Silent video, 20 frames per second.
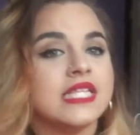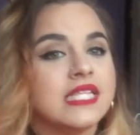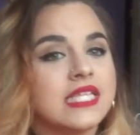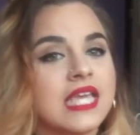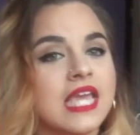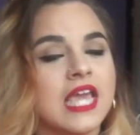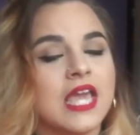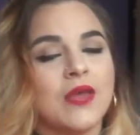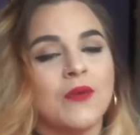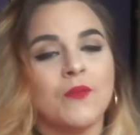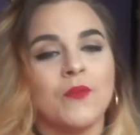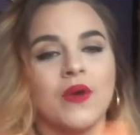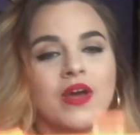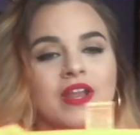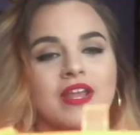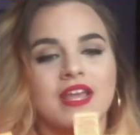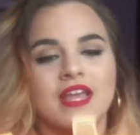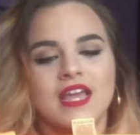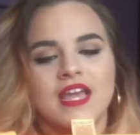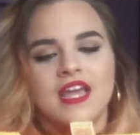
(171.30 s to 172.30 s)
scheme, but
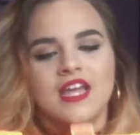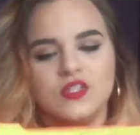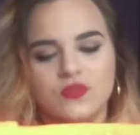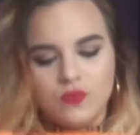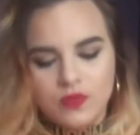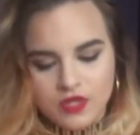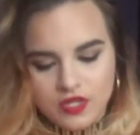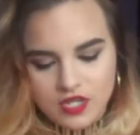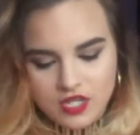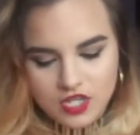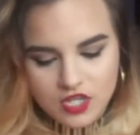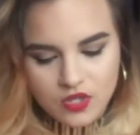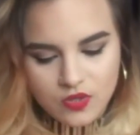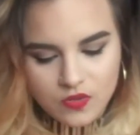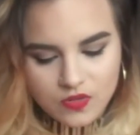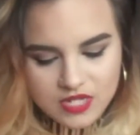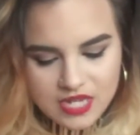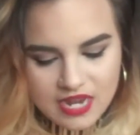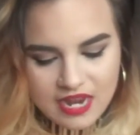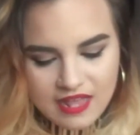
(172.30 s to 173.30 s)
it's really
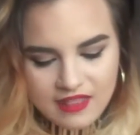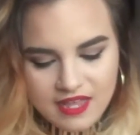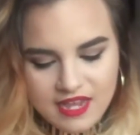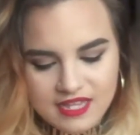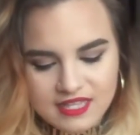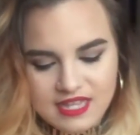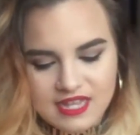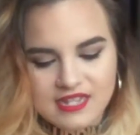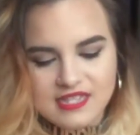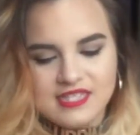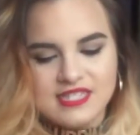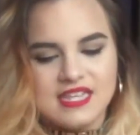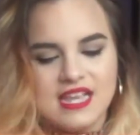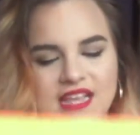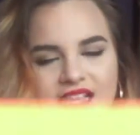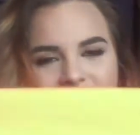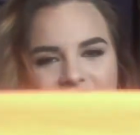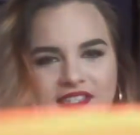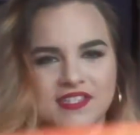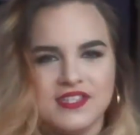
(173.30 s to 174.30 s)
cute, and I like that it
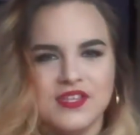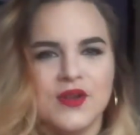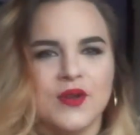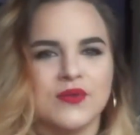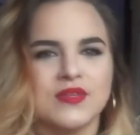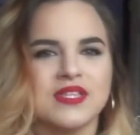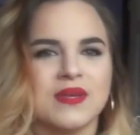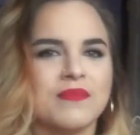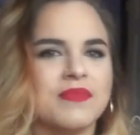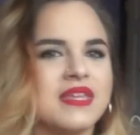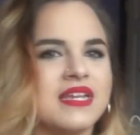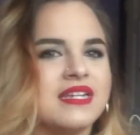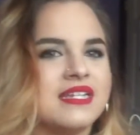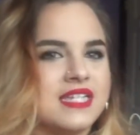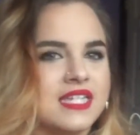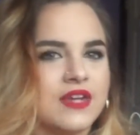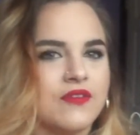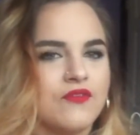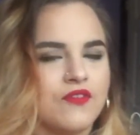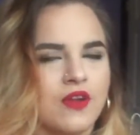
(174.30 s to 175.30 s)
says, you know, something
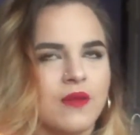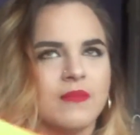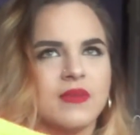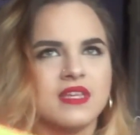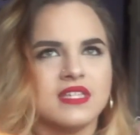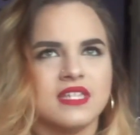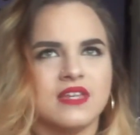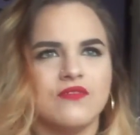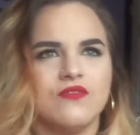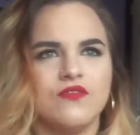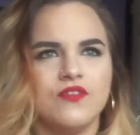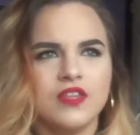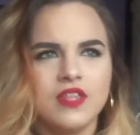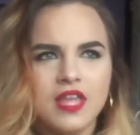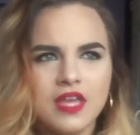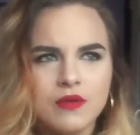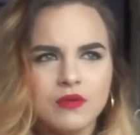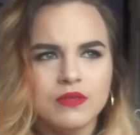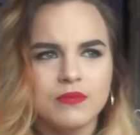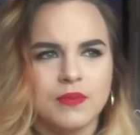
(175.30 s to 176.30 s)
different because I feel
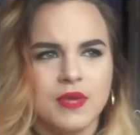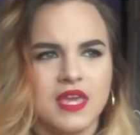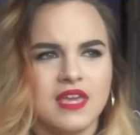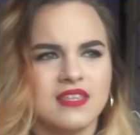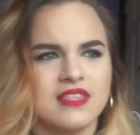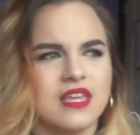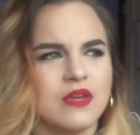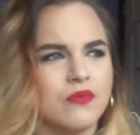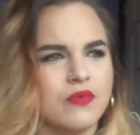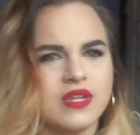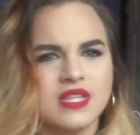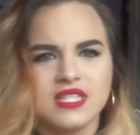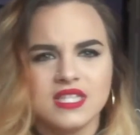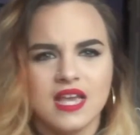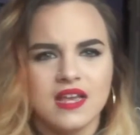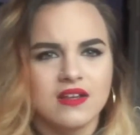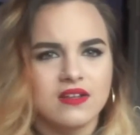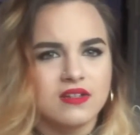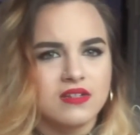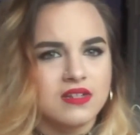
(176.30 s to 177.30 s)
like with Pink they
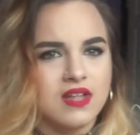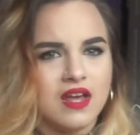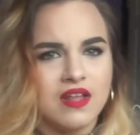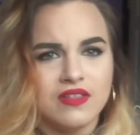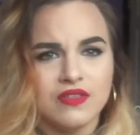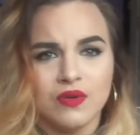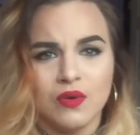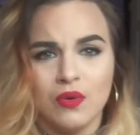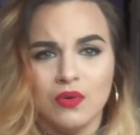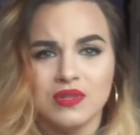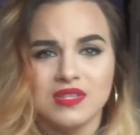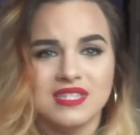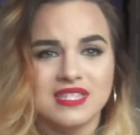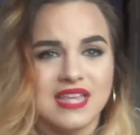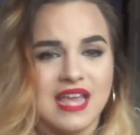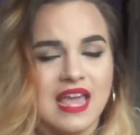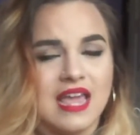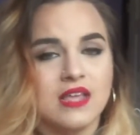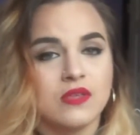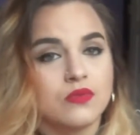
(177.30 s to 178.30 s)
recycle a lot of their old
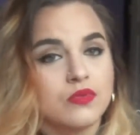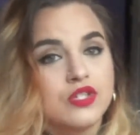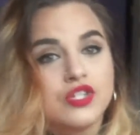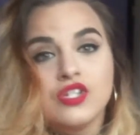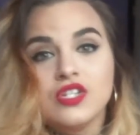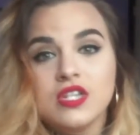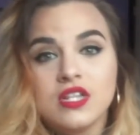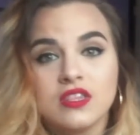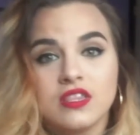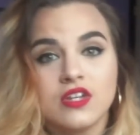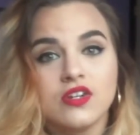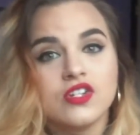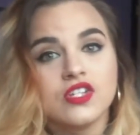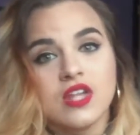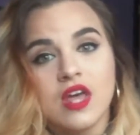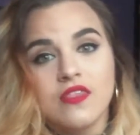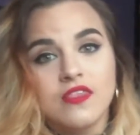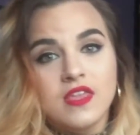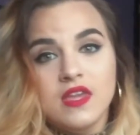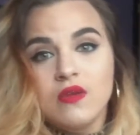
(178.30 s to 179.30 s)
sayings, which just, there's
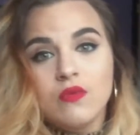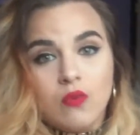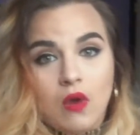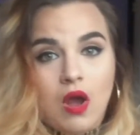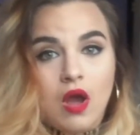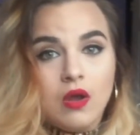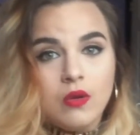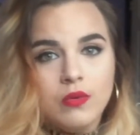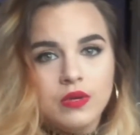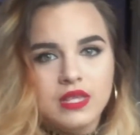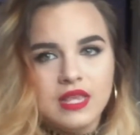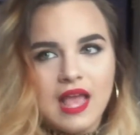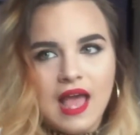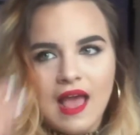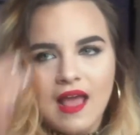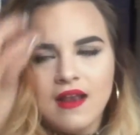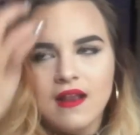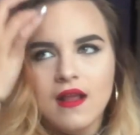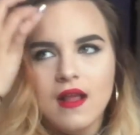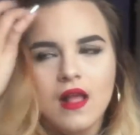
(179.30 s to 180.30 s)
nothing wrong with
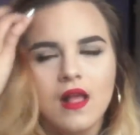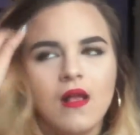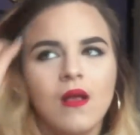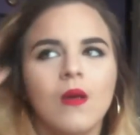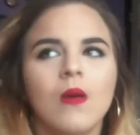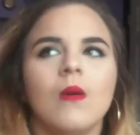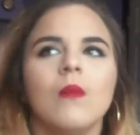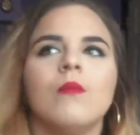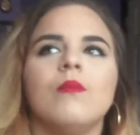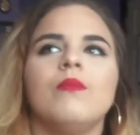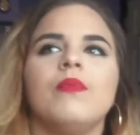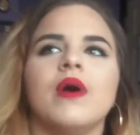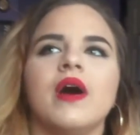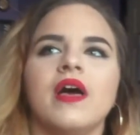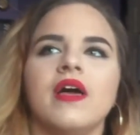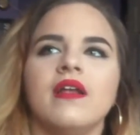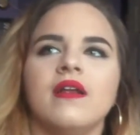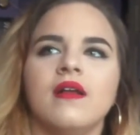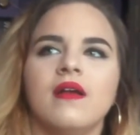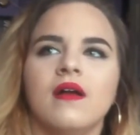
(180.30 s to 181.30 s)
that,
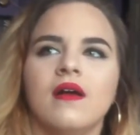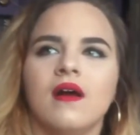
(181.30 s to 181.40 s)
but